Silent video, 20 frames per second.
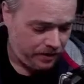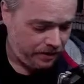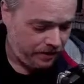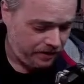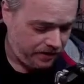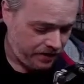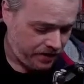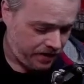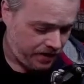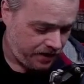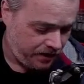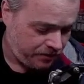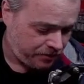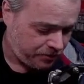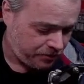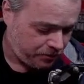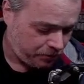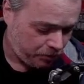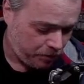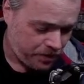The
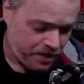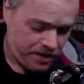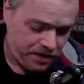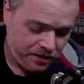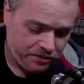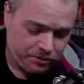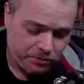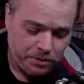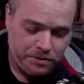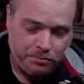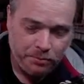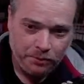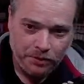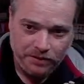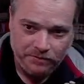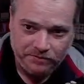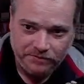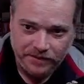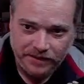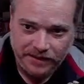3,
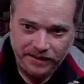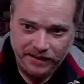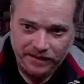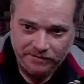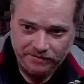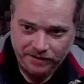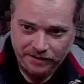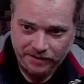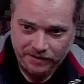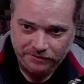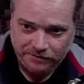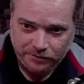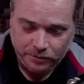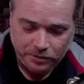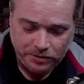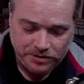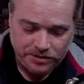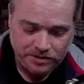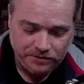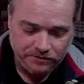3.5, and of
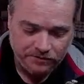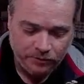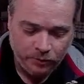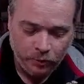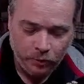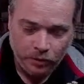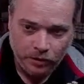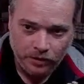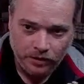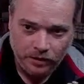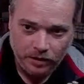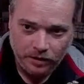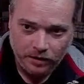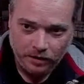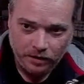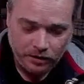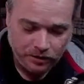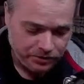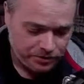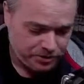course the 4 are
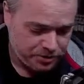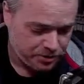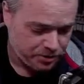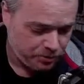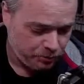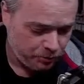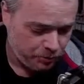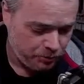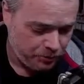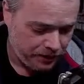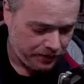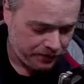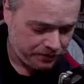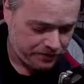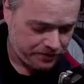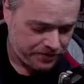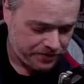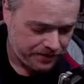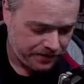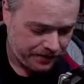all screw
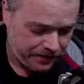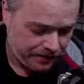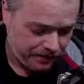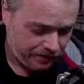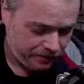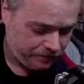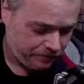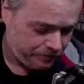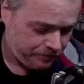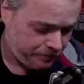down style.